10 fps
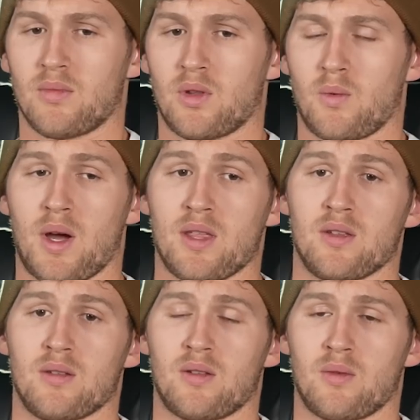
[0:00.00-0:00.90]
the way
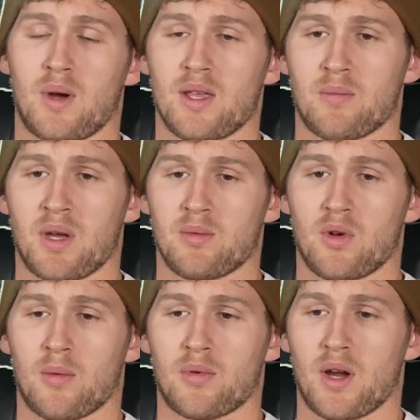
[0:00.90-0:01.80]
that
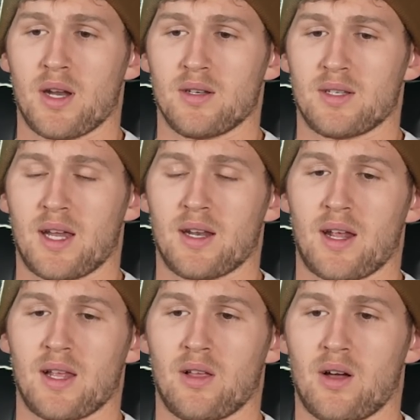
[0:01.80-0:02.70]
people operate in
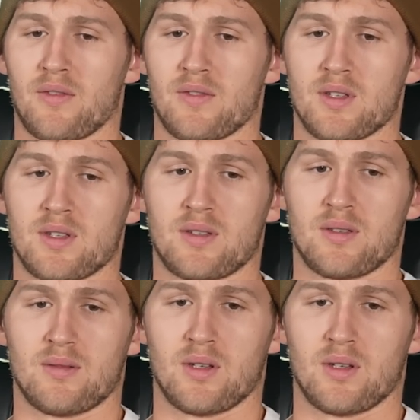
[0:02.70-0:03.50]
day-to-day life is,